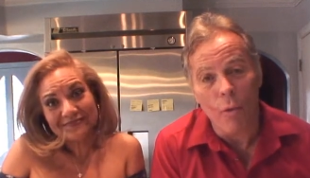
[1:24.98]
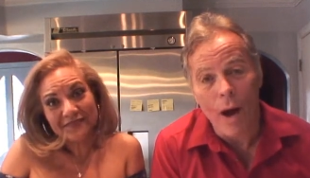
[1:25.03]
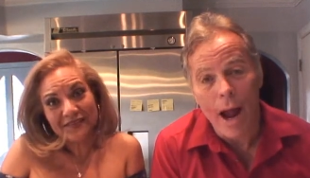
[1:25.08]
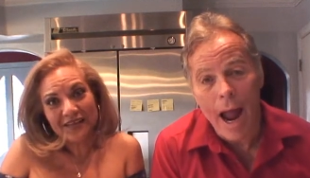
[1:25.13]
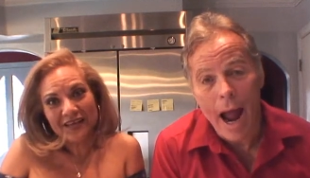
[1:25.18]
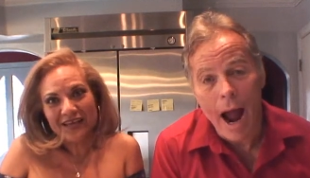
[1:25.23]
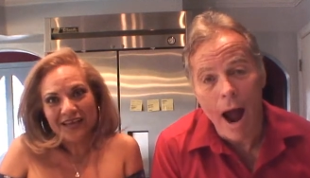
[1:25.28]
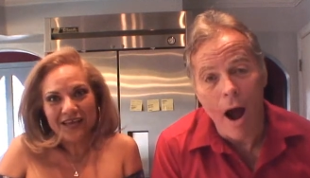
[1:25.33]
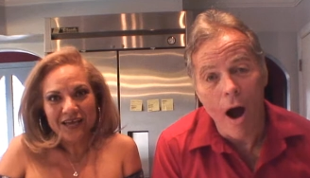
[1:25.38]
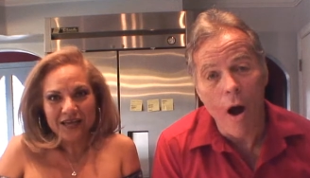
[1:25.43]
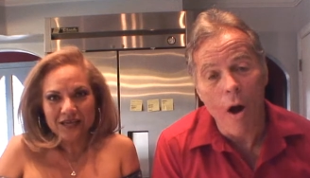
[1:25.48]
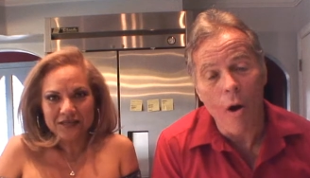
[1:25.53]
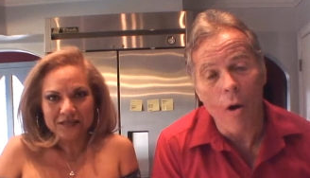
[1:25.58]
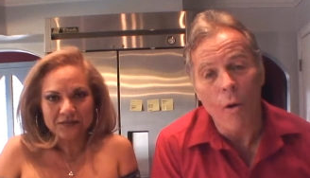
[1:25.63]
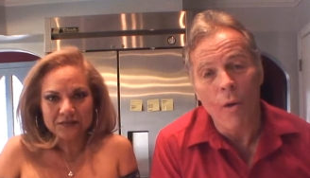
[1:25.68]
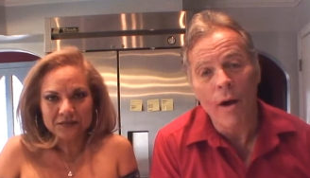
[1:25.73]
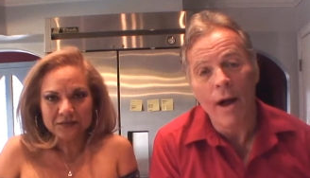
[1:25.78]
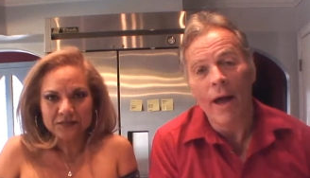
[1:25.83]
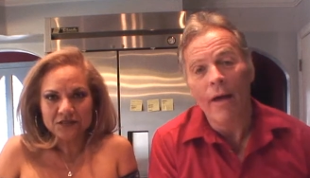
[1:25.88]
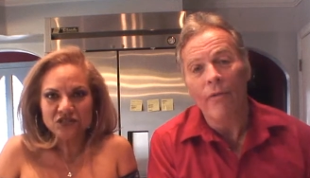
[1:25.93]

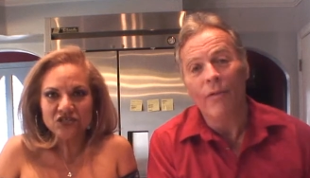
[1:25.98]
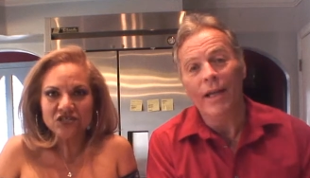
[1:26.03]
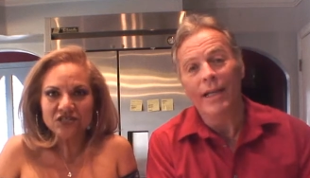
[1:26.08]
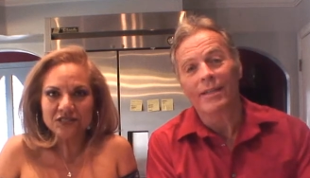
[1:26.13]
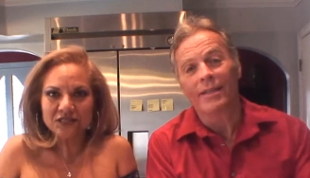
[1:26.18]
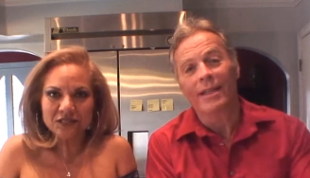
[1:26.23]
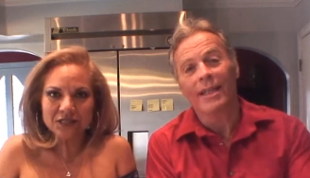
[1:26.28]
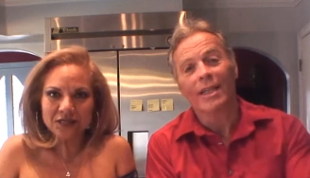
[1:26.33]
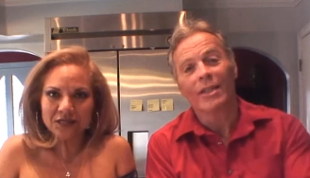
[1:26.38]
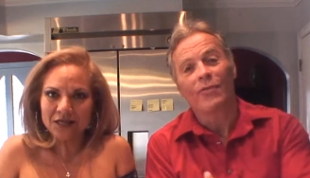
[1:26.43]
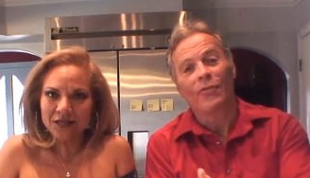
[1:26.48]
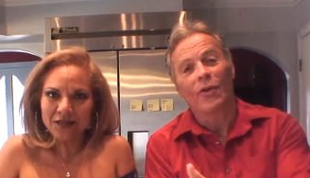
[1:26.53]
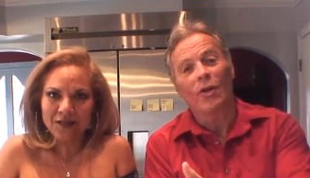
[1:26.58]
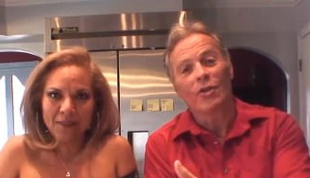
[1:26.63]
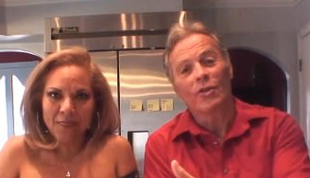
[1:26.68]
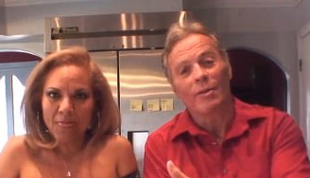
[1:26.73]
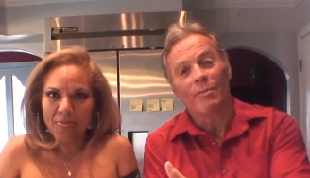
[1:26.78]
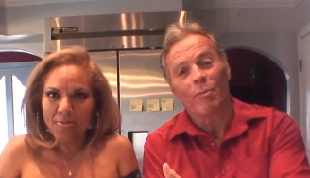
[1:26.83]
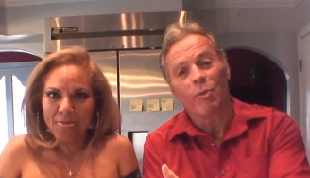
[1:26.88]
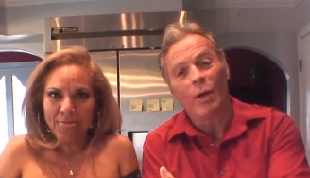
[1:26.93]
Speaker 1: wow, this is
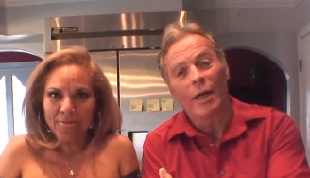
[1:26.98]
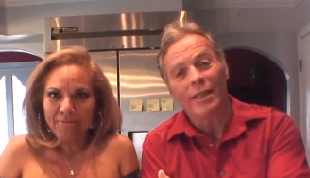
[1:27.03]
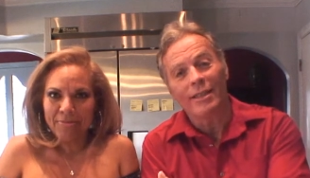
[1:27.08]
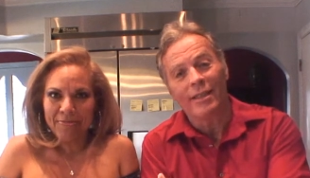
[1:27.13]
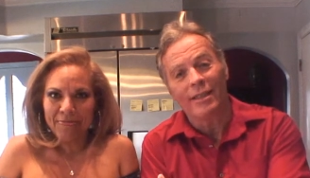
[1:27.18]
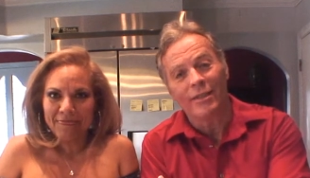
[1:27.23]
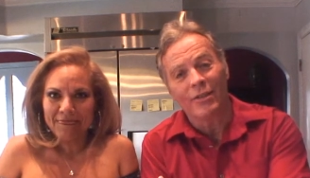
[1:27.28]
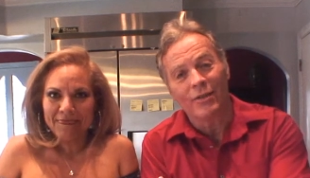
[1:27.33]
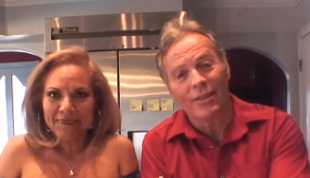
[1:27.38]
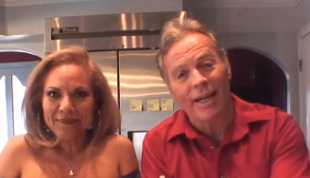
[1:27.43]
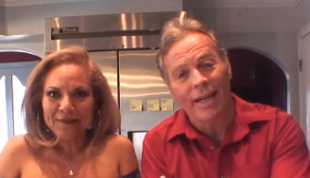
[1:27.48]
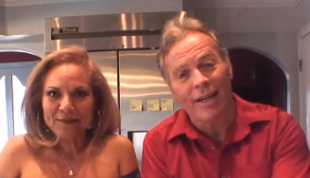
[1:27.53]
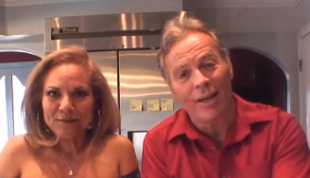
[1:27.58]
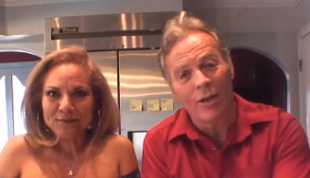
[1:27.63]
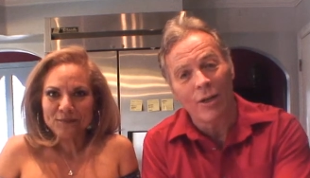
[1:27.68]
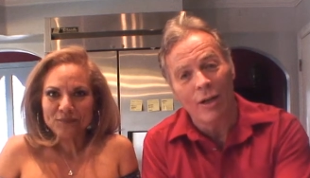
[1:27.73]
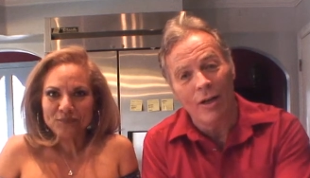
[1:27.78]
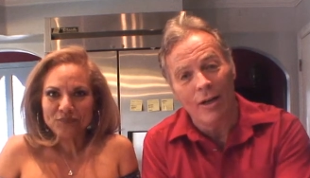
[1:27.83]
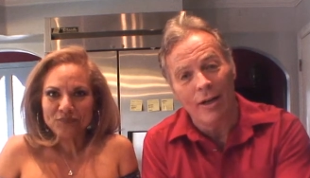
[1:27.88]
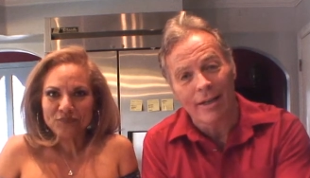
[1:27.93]
first impressions. Take a
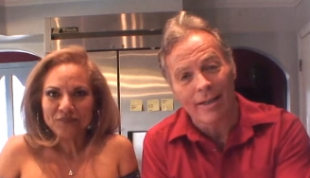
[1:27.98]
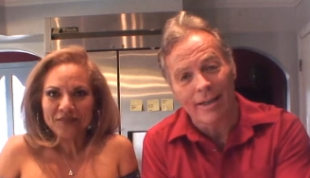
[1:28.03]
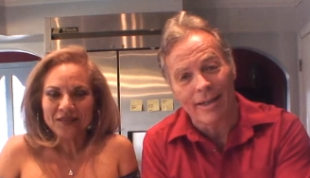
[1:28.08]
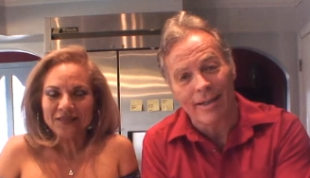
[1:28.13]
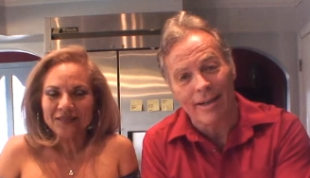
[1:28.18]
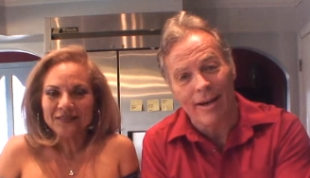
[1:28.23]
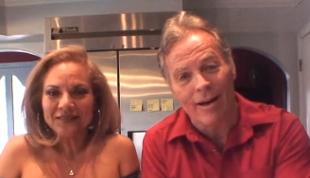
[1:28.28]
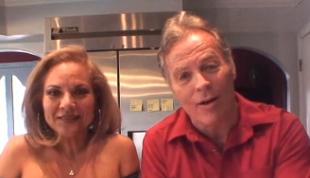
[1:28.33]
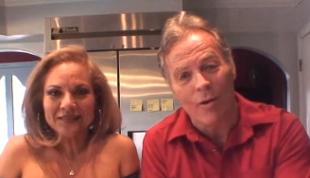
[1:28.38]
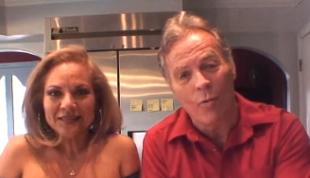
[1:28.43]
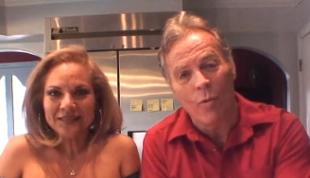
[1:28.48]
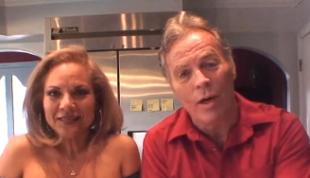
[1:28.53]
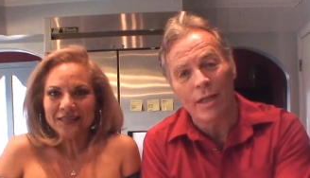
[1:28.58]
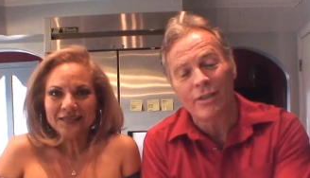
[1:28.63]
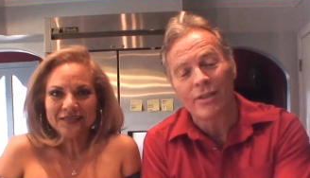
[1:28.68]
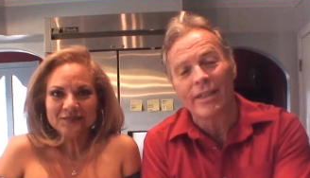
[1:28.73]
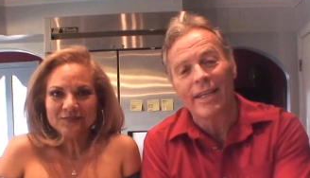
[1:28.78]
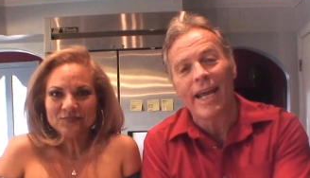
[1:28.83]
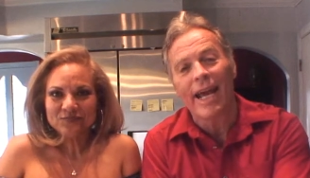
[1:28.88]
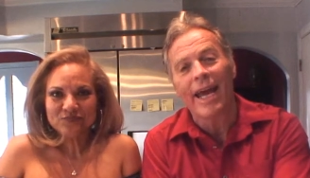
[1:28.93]
look at uh, what
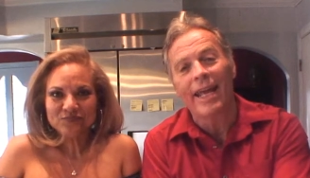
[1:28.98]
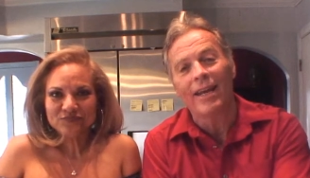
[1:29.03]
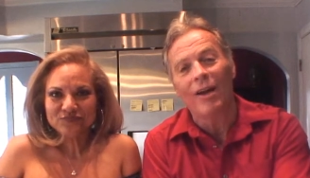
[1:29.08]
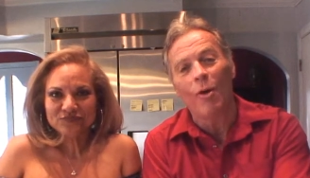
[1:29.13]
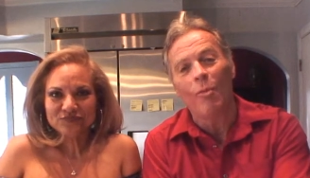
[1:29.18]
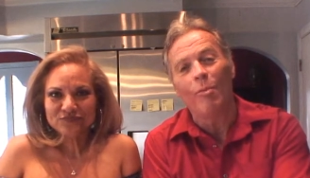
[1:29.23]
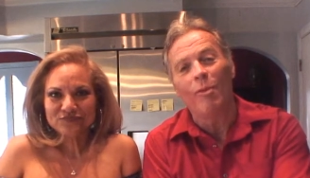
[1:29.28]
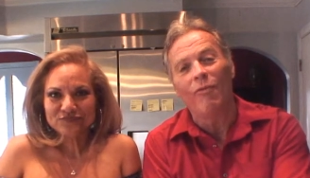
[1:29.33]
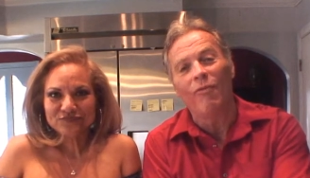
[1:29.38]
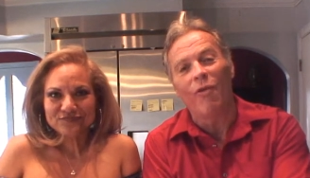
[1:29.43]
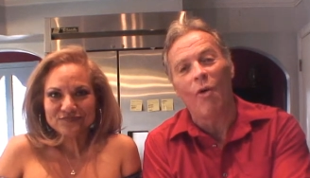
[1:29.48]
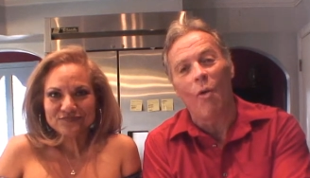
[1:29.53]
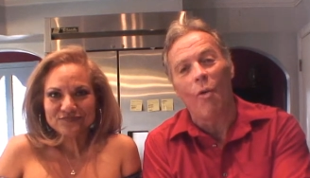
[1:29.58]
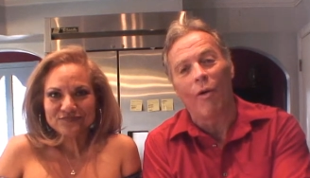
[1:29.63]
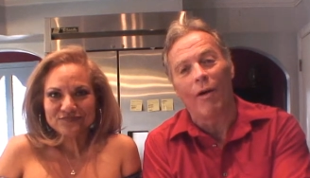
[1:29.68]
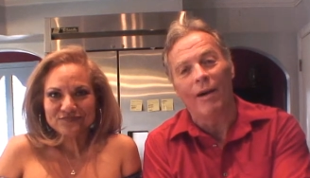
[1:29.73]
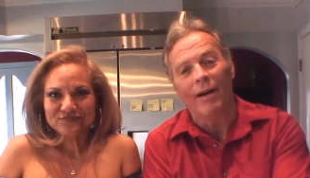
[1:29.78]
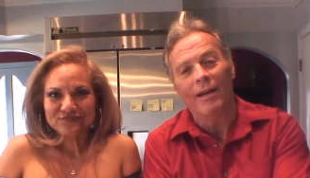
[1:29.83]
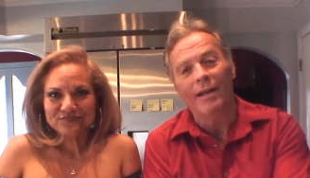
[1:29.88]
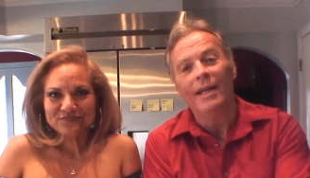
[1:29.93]
she had on
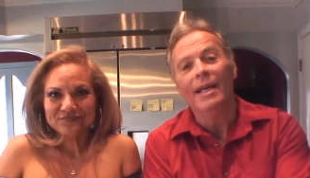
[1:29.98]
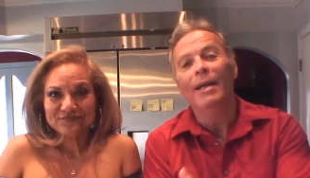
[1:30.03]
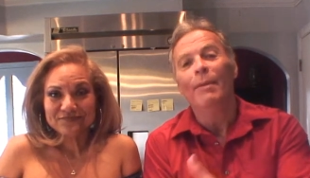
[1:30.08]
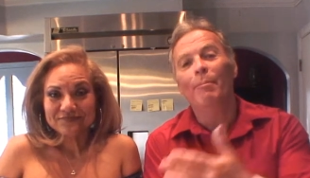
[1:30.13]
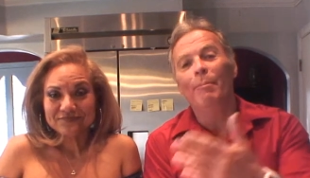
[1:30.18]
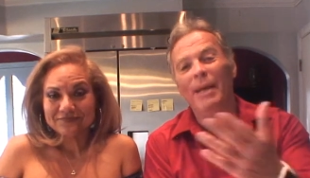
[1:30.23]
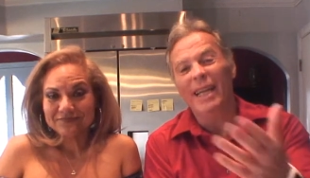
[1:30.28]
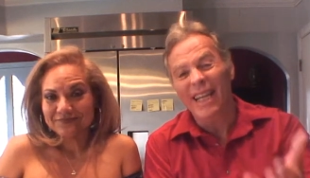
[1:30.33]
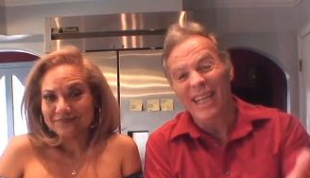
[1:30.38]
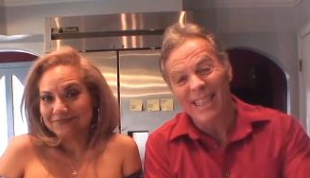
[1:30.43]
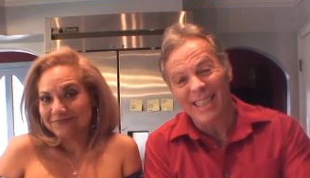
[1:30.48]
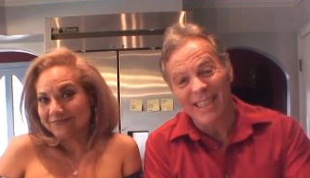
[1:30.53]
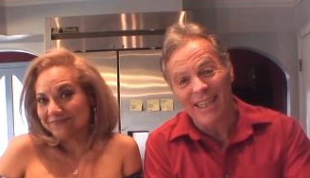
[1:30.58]
before. Big